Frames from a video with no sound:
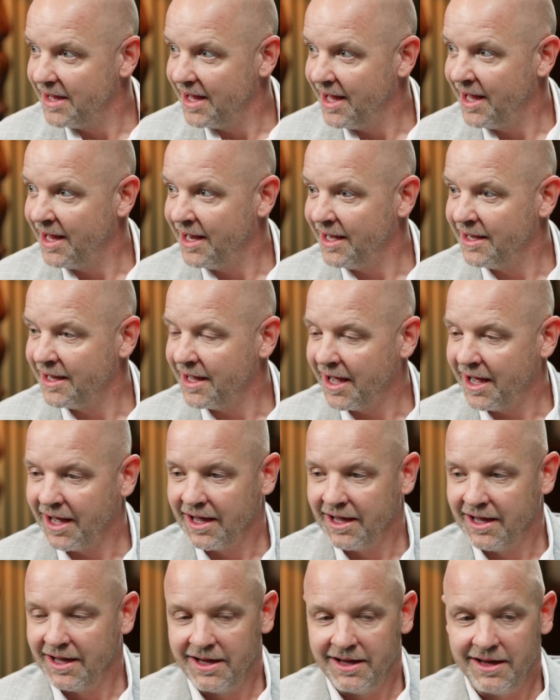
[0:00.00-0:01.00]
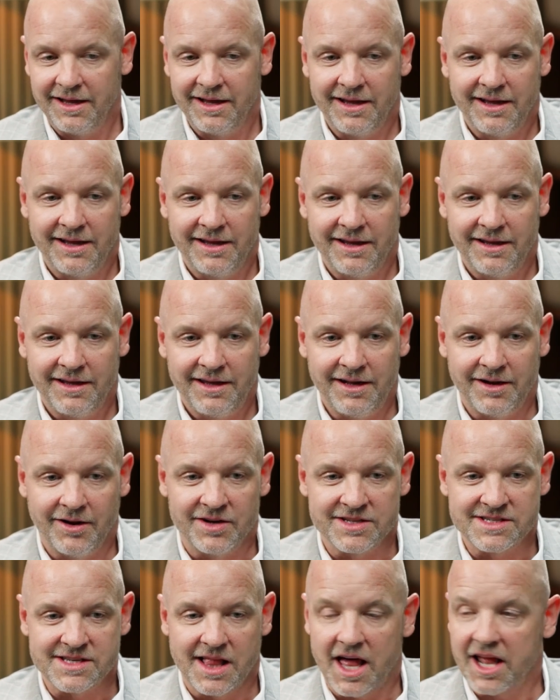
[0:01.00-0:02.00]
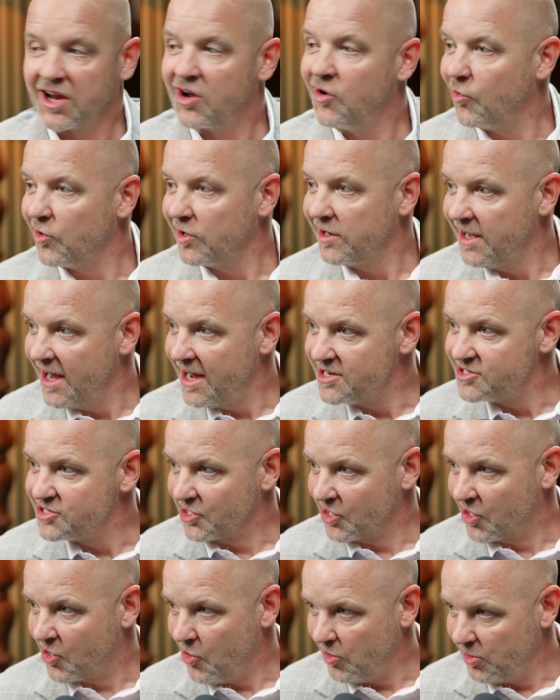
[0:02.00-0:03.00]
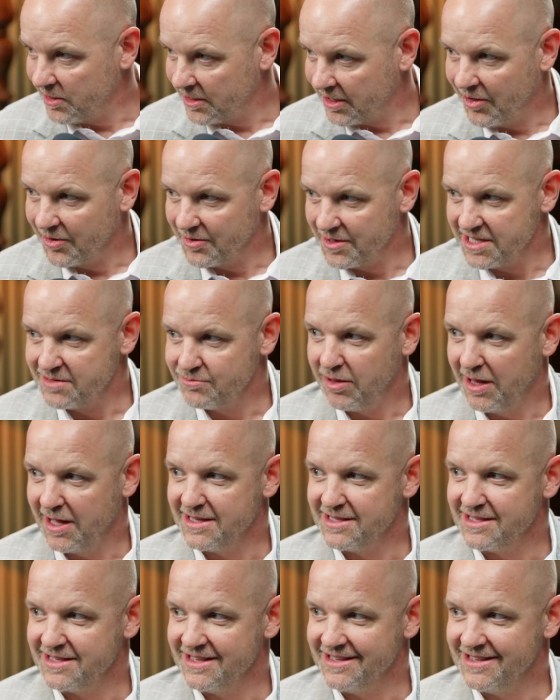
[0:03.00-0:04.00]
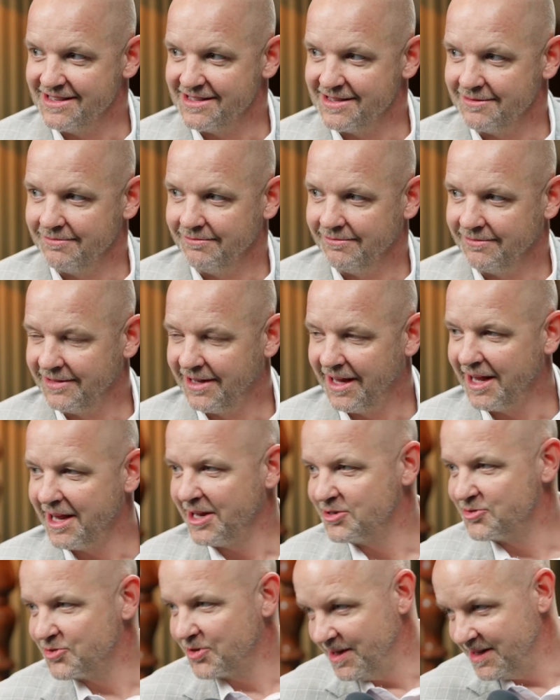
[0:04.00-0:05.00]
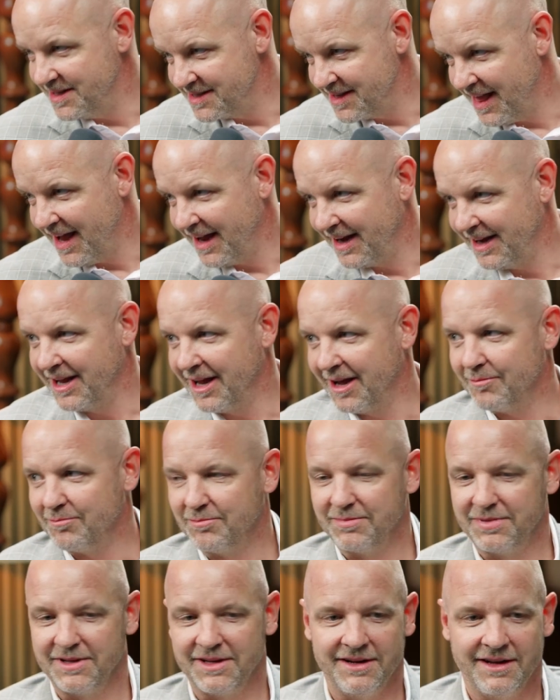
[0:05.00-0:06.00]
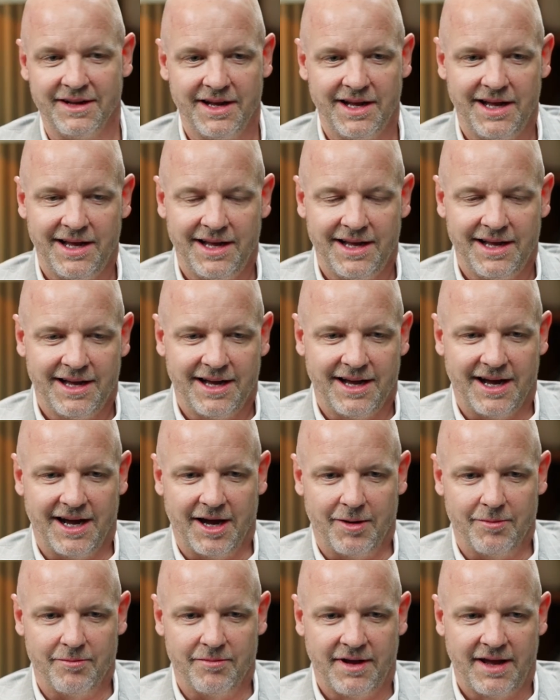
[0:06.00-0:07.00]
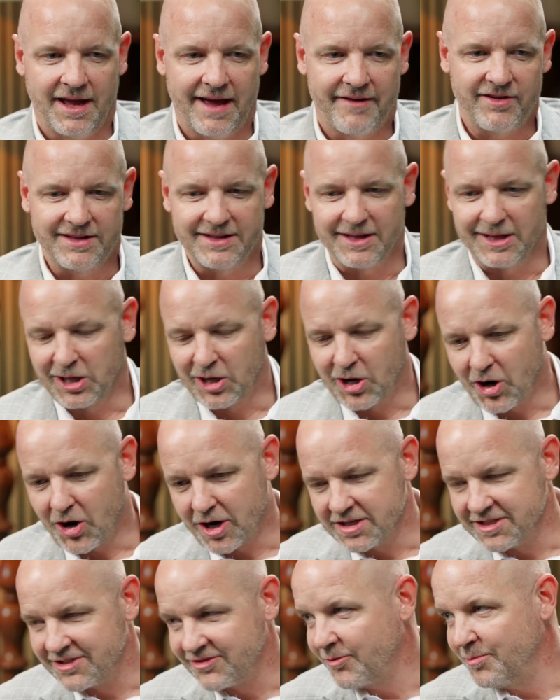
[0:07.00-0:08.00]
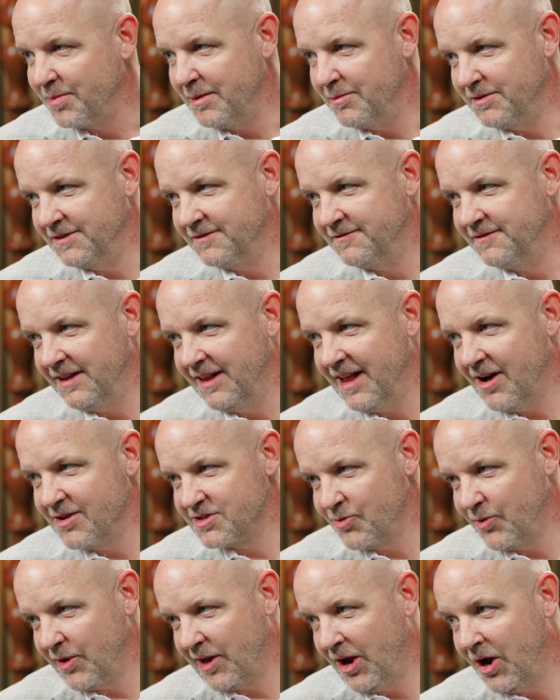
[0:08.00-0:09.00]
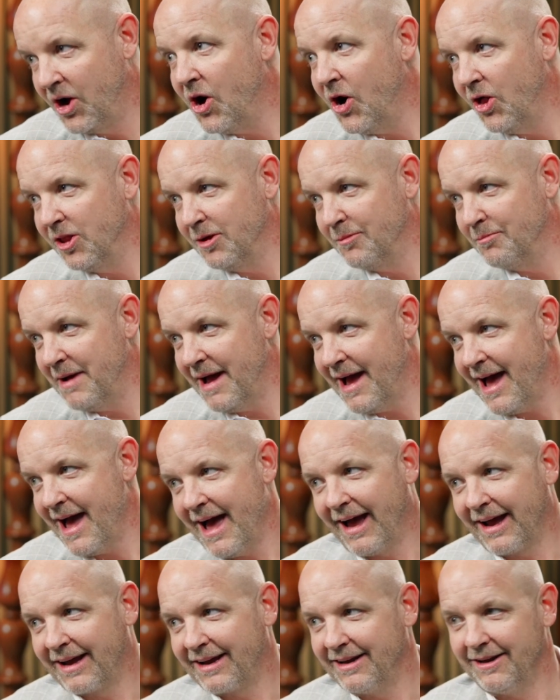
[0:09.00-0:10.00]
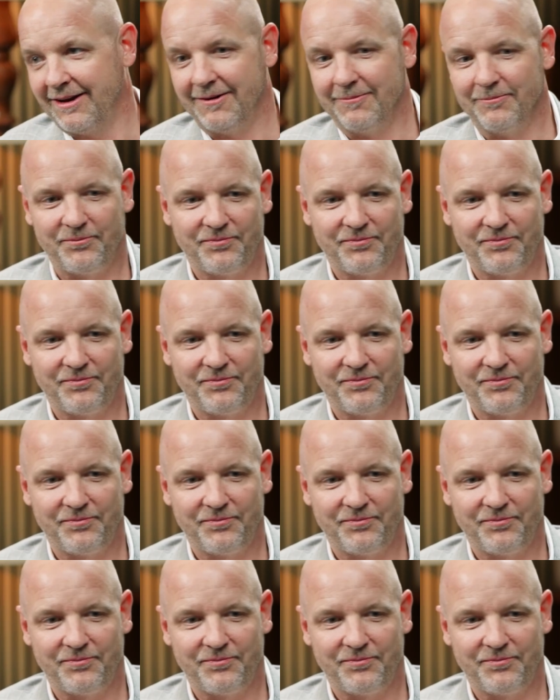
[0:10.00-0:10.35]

And, it's a lot of coordination, calling all these places and getting treats lined up and having little cards for people to fill out so we can call them back. And,